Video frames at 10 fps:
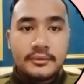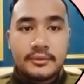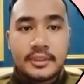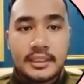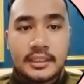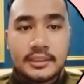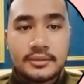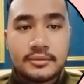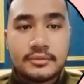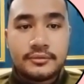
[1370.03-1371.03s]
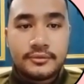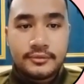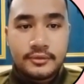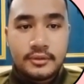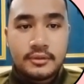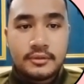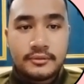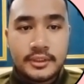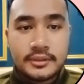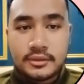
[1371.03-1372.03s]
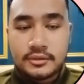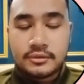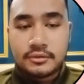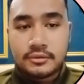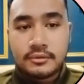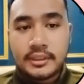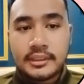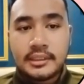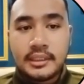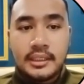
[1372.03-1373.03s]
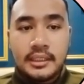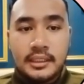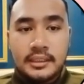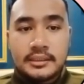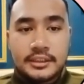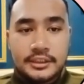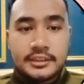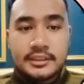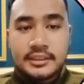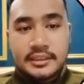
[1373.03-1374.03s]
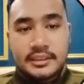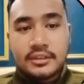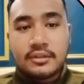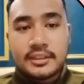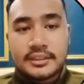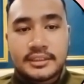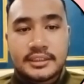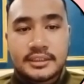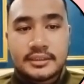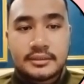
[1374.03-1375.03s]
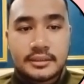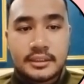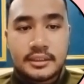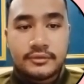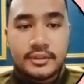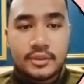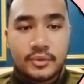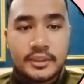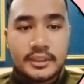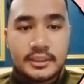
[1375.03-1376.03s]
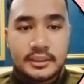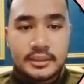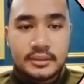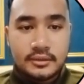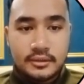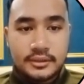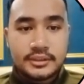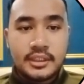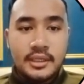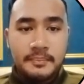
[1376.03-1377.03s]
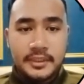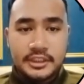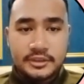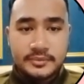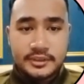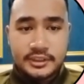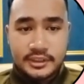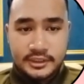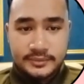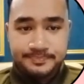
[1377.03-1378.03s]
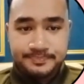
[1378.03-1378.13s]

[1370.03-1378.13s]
For ISO 4501, generally the organization shall evaluate the OSH management system.